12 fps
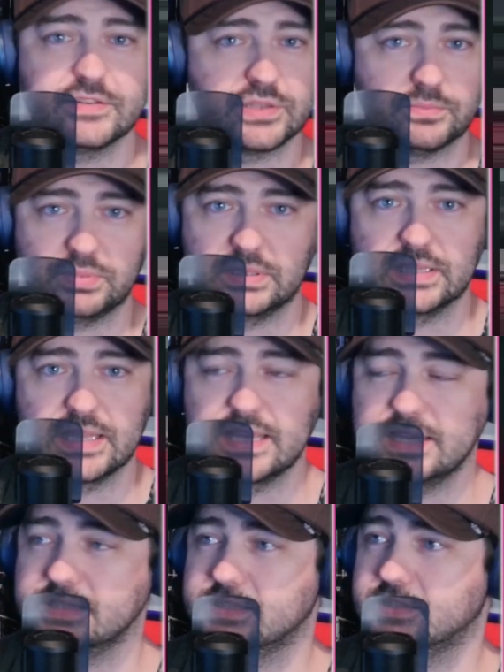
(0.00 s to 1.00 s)
the
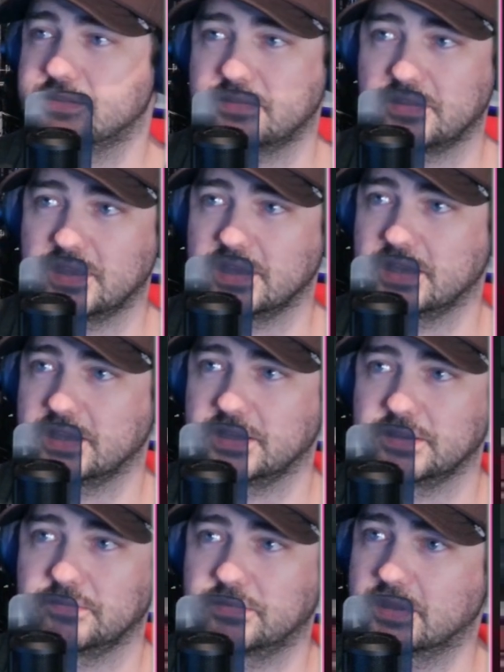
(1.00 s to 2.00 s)
police,
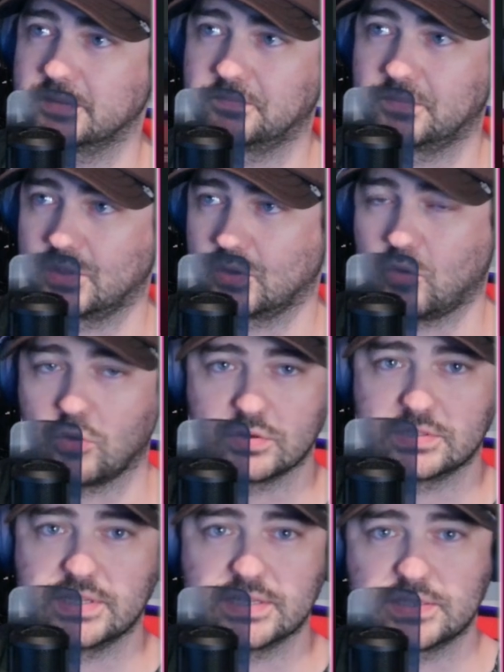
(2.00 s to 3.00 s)
the court
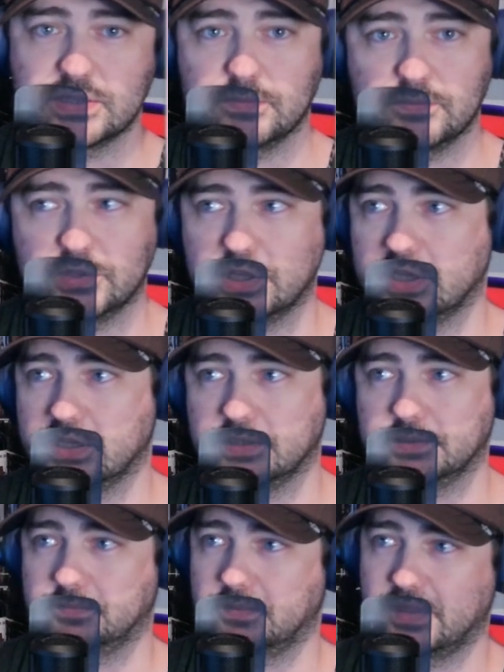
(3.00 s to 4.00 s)
system,
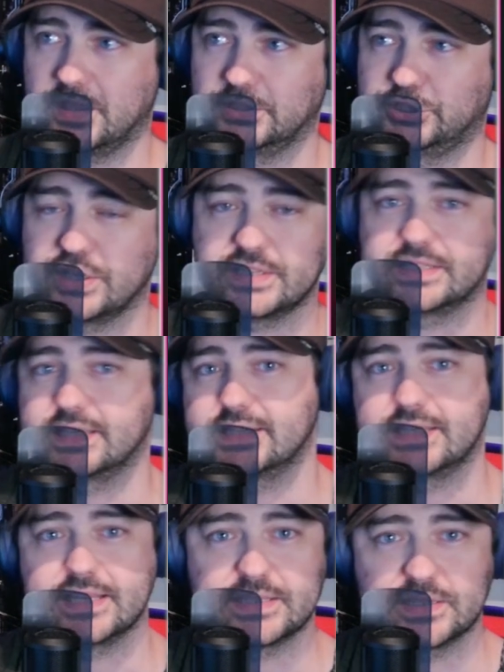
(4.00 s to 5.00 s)
the justice
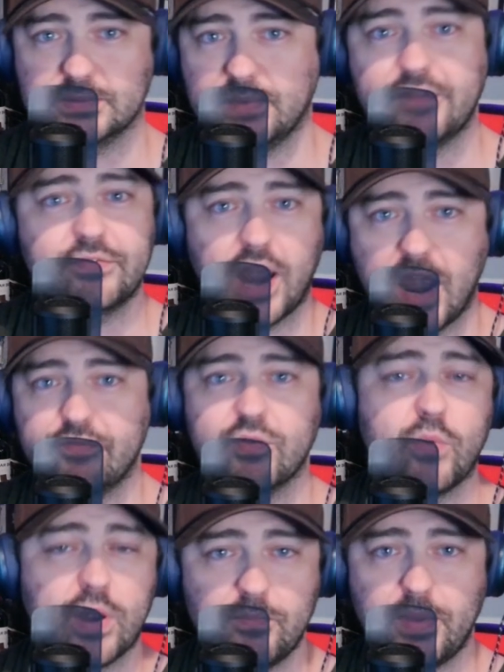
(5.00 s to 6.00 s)
system,
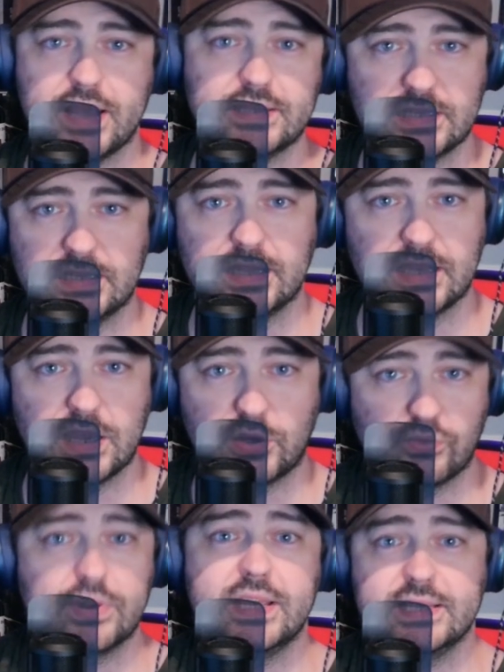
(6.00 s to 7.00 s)
everyone basically
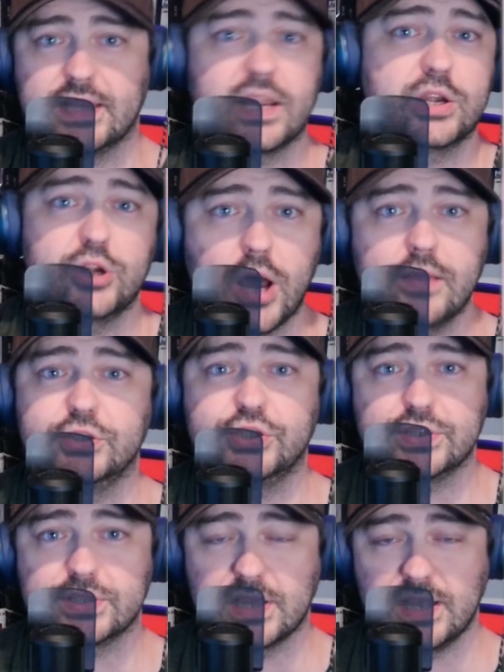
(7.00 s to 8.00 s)
agrees and
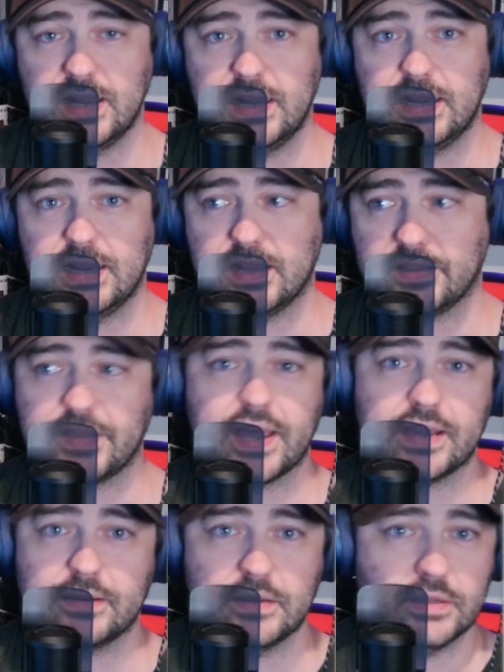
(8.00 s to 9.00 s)
acknowledges
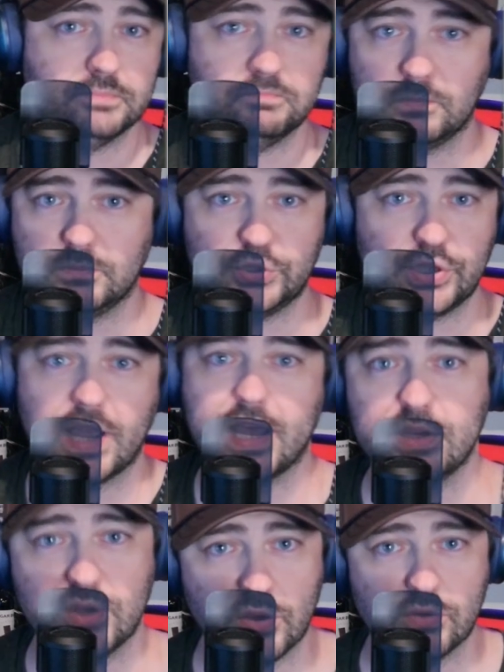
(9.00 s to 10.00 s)
that she
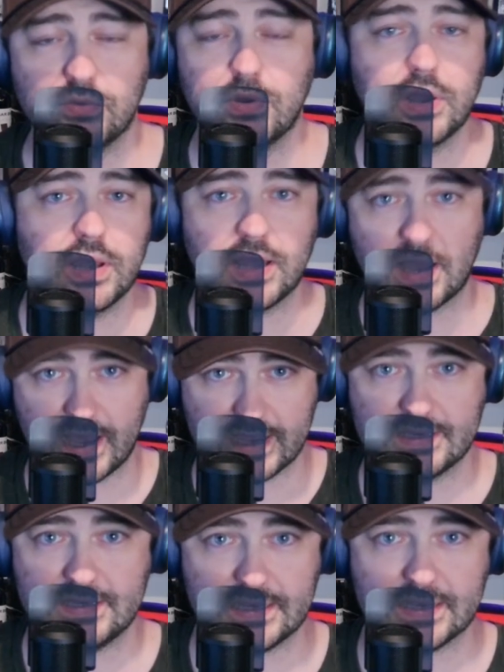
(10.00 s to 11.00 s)
had no
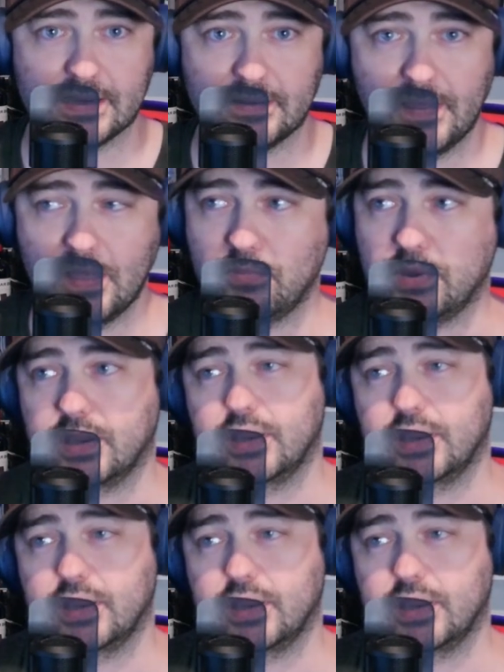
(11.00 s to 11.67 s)
idea. But